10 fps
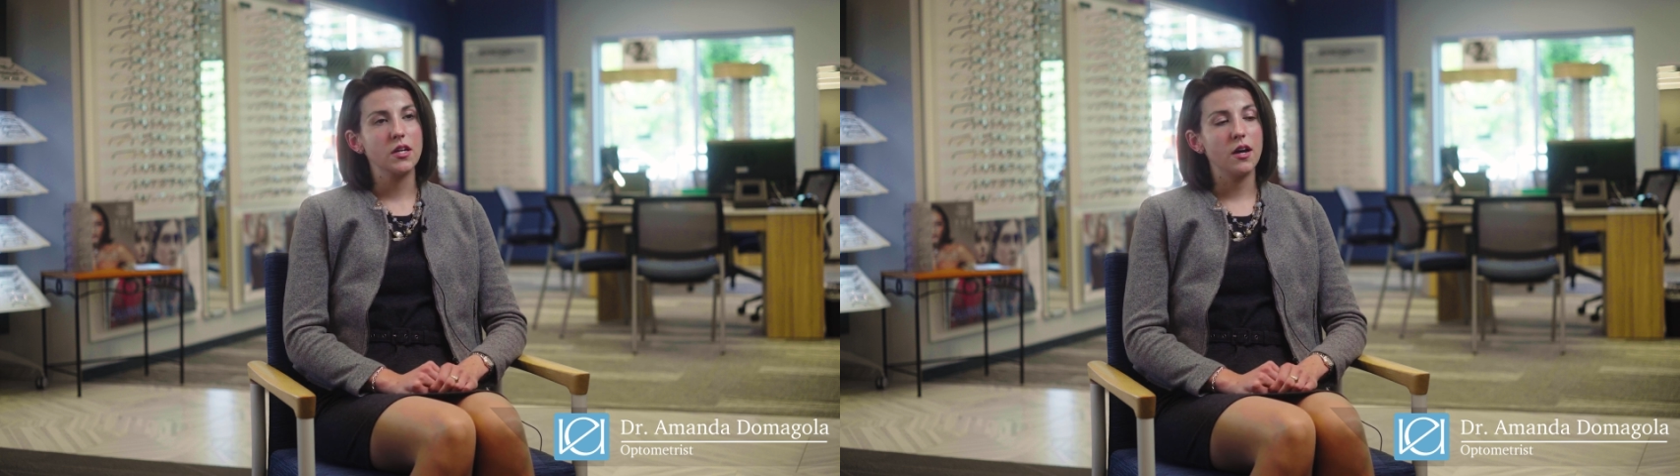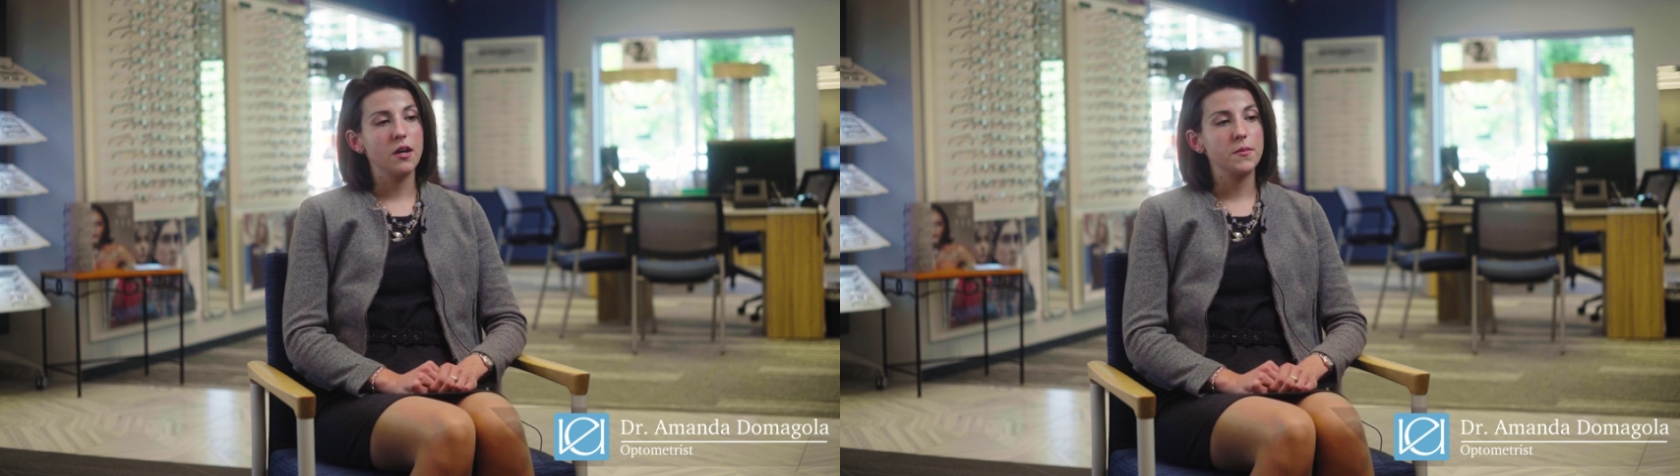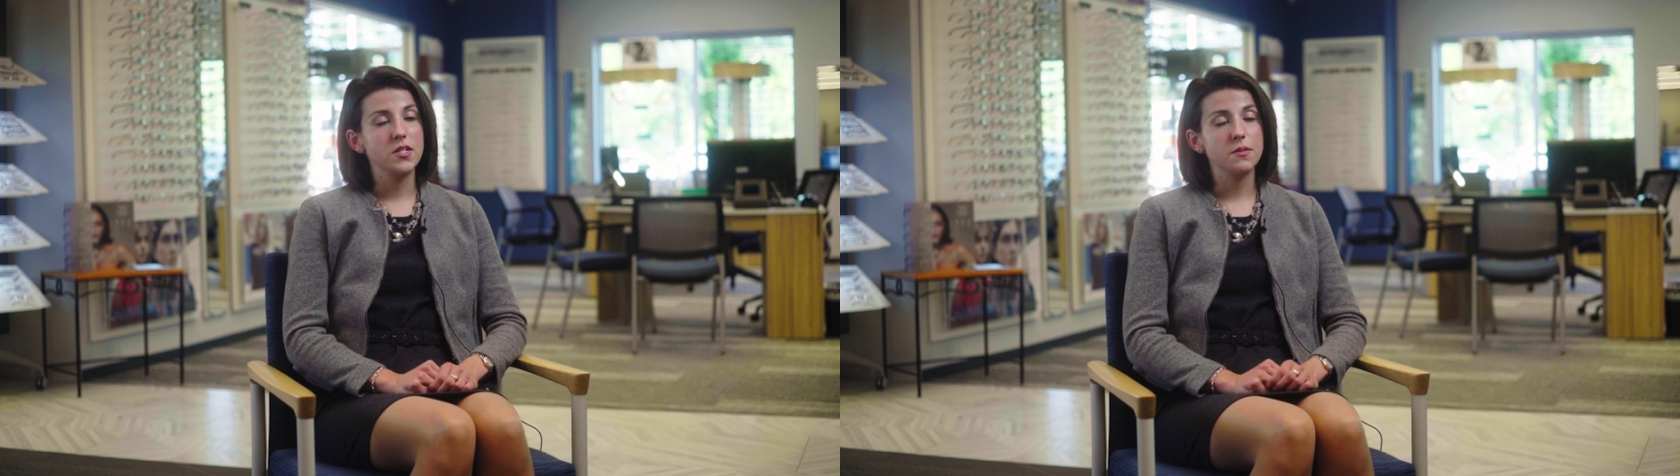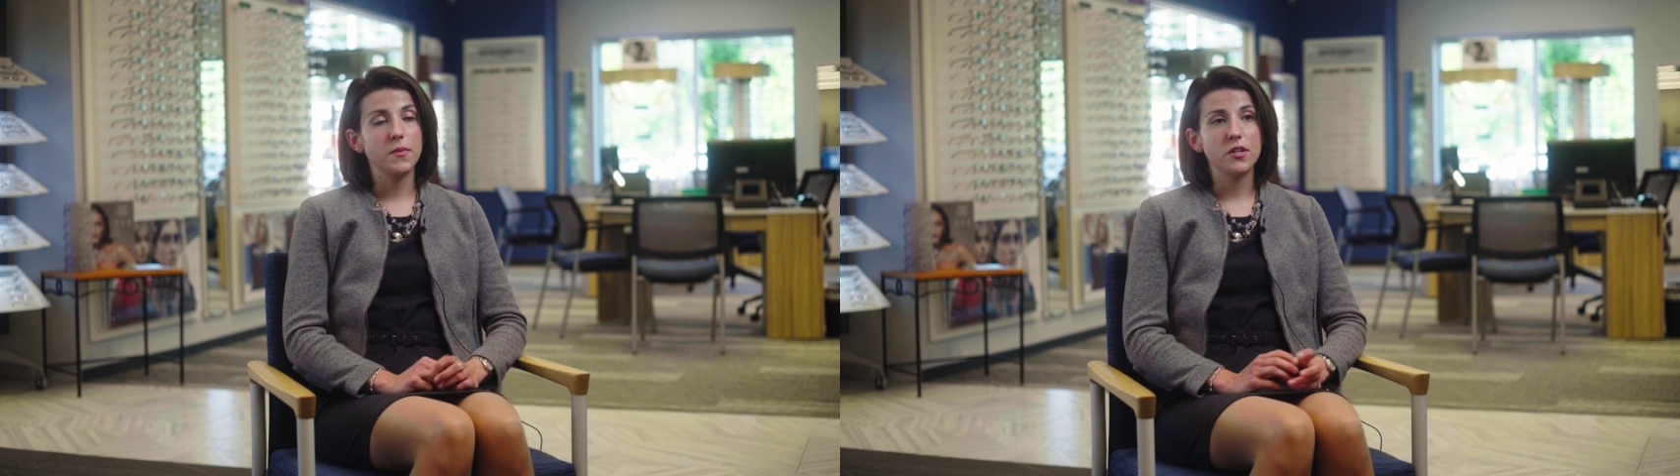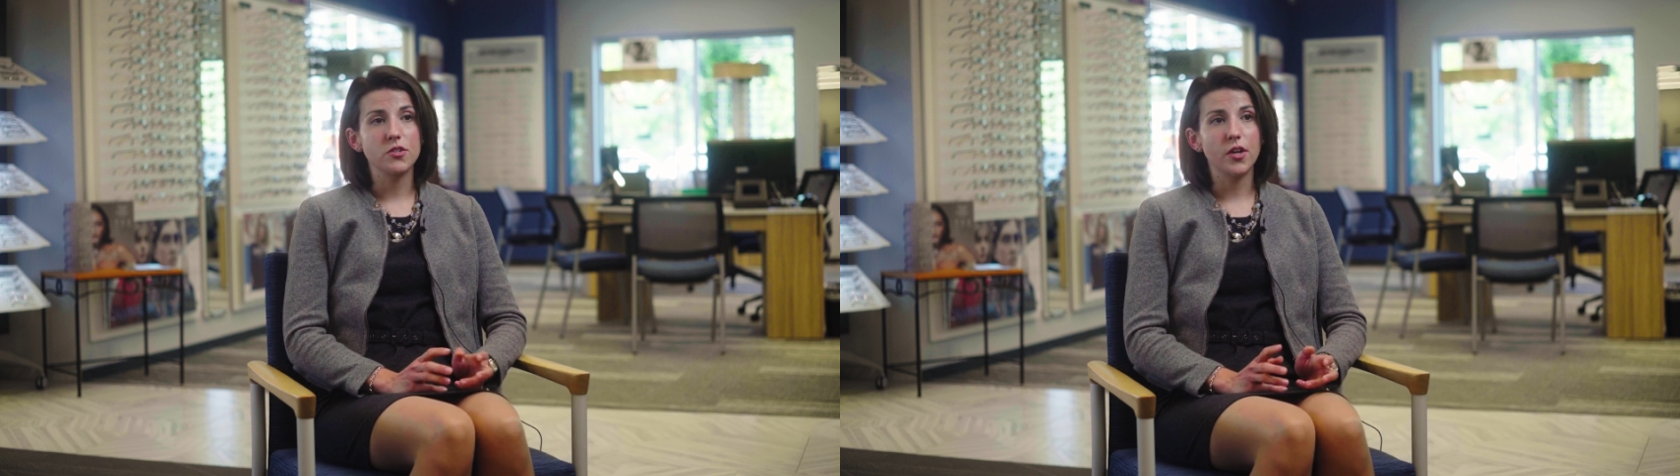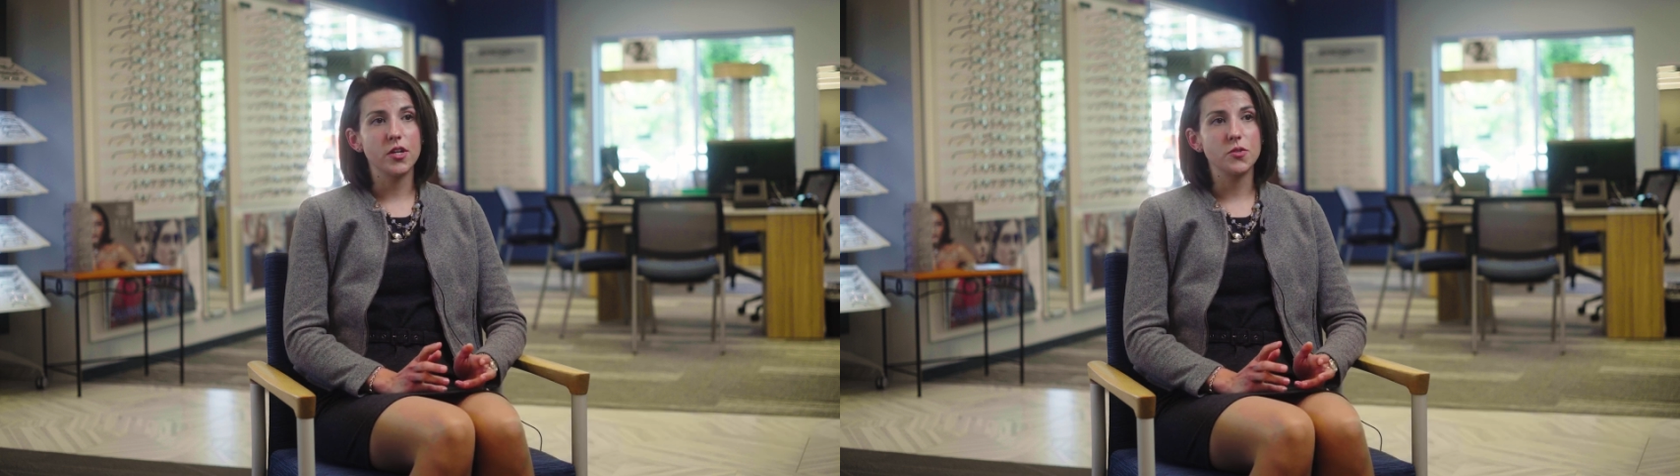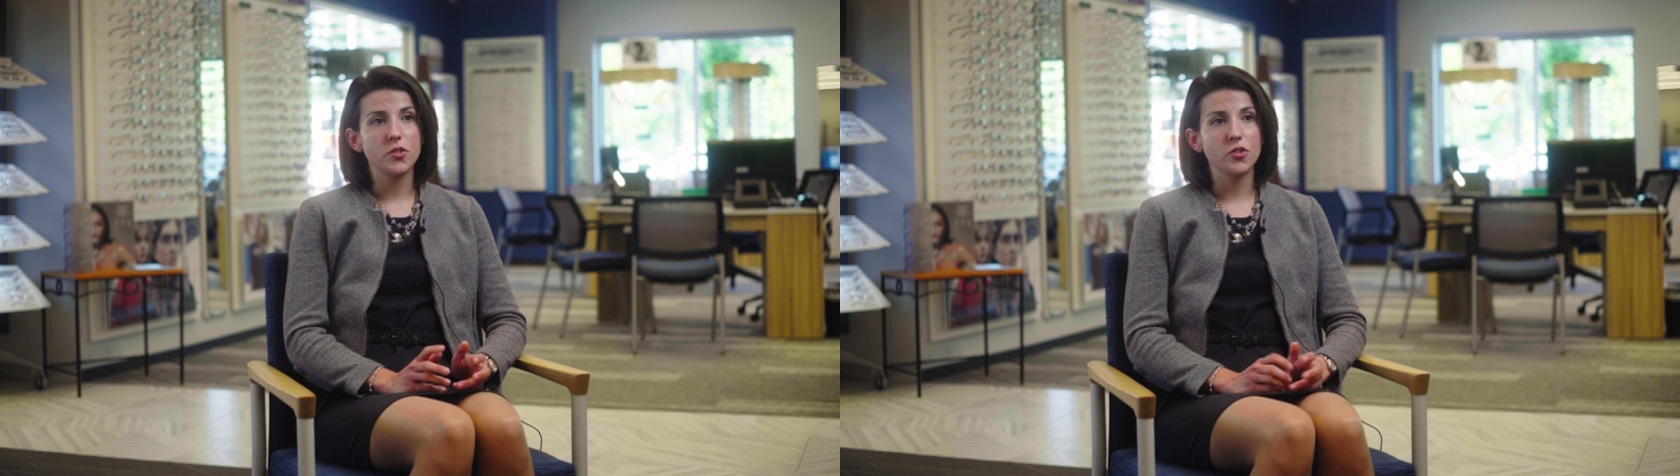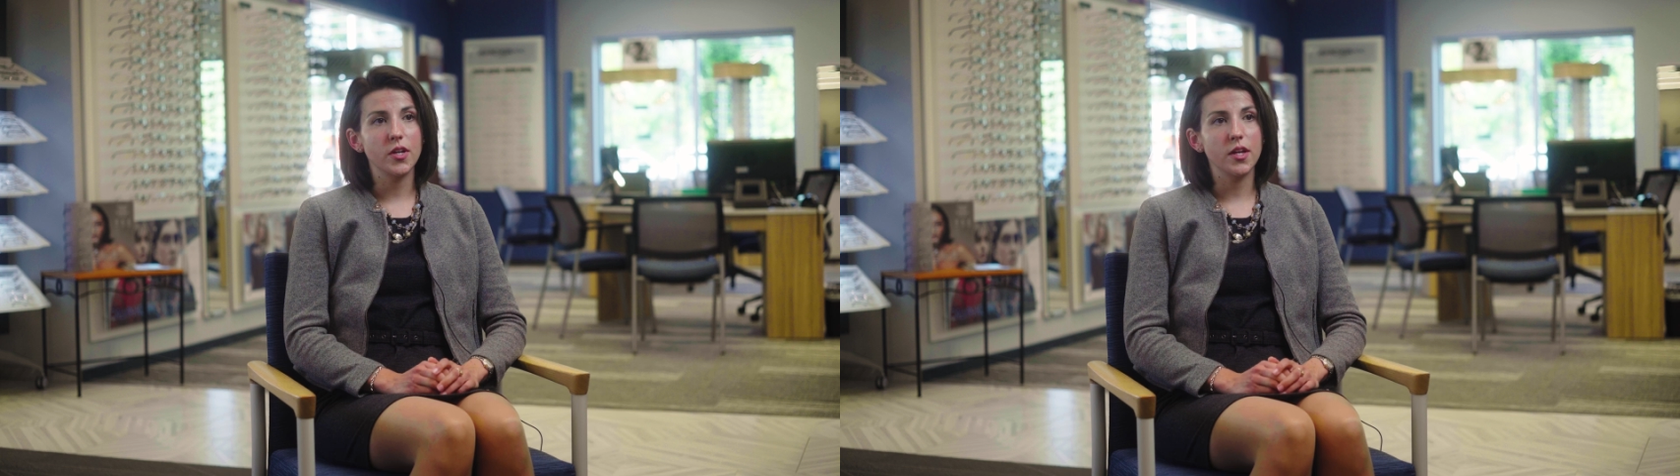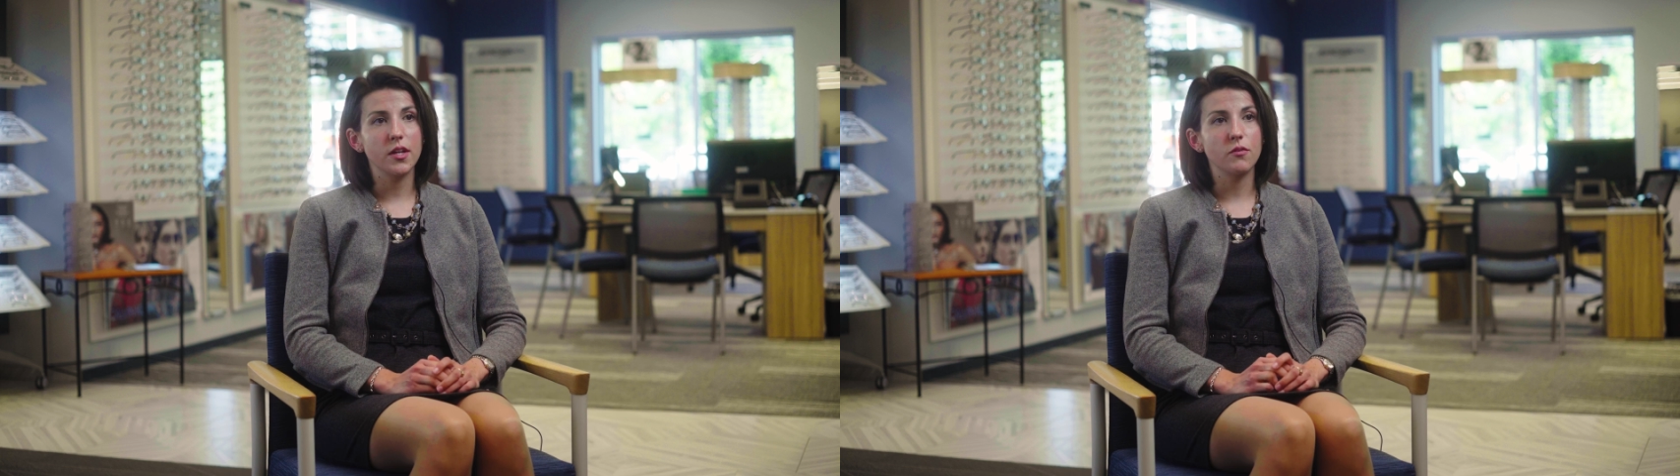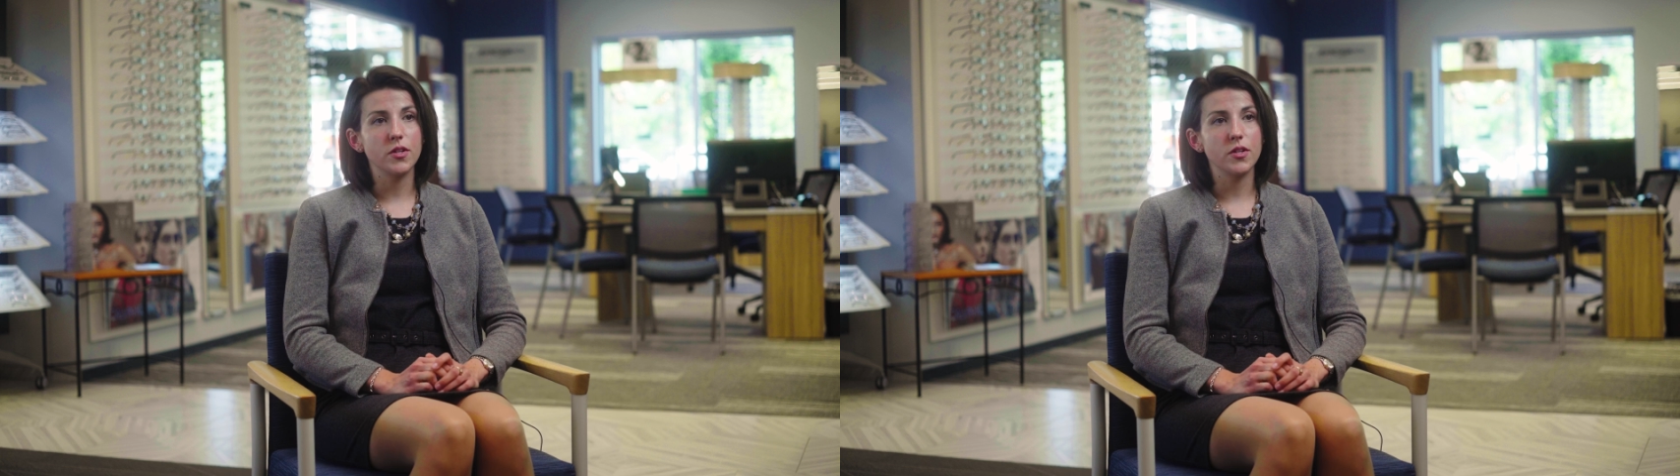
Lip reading: I did my undergraduate training at